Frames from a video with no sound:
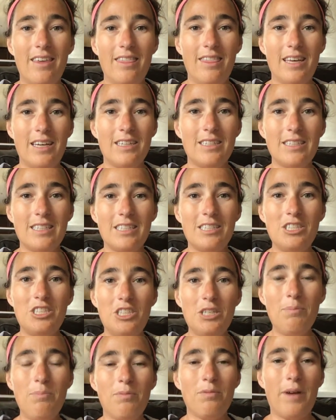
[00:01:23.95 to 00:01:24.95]
There's a
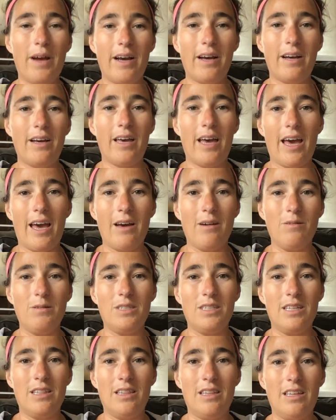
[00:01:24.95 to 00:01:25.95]
shipwreck out
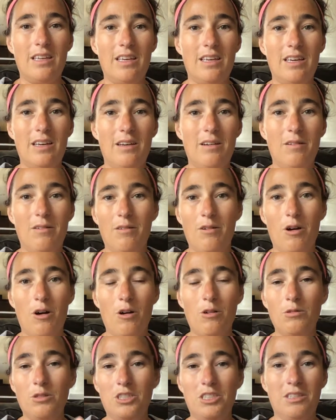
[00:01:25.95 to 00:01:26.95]
in the
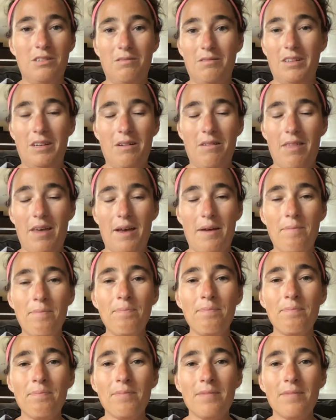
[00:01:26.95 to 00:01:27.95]
ocean near them,
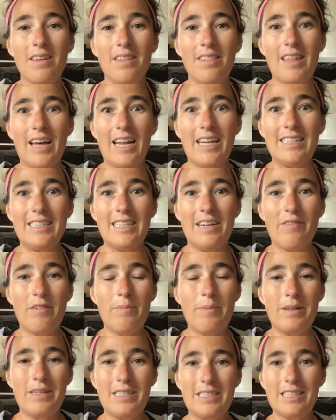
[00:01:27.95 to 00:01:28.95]
that has never
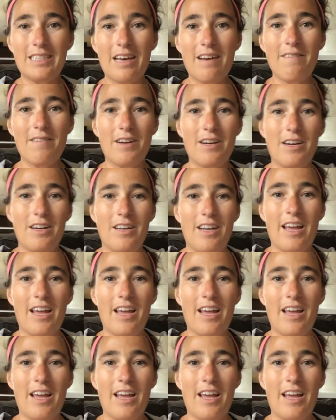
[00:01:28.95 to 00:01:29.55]
been discovered.